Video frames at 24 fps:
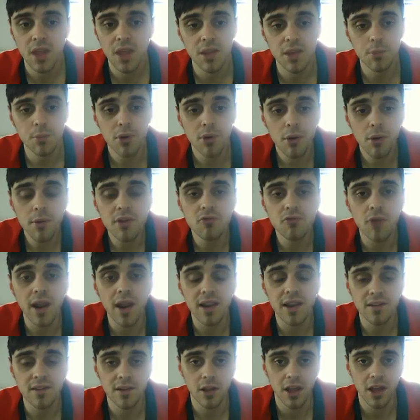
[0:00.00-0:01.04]
they're probably
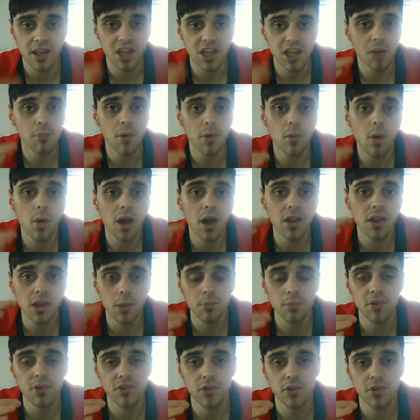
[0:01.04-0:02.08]
ranked at number 1,
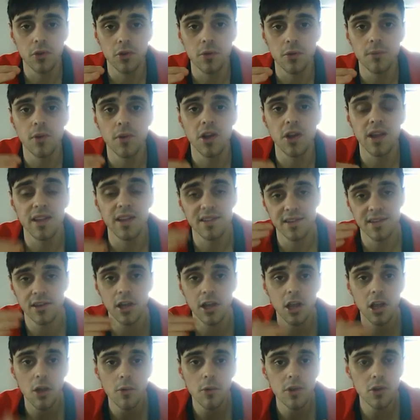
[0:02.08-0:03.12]
number 2. Okay, so the
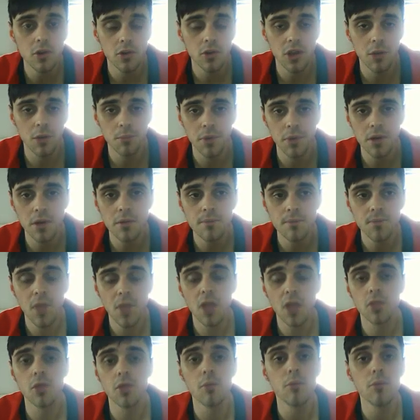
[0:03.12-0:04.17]
lower your number,
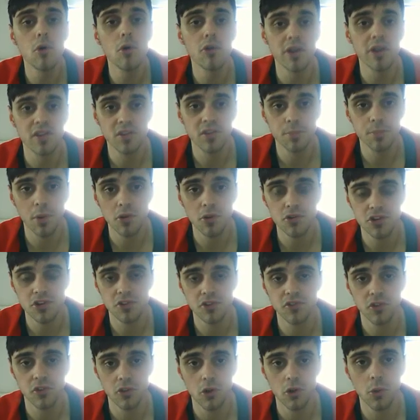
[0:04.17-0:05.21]
the more exposure
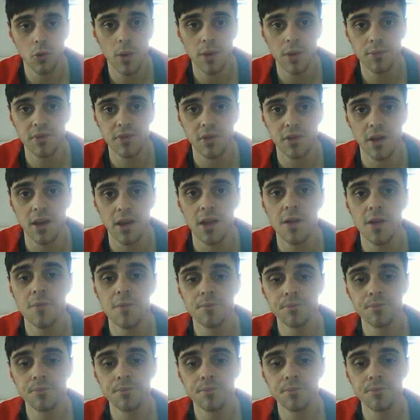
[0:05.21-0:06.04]
to your website.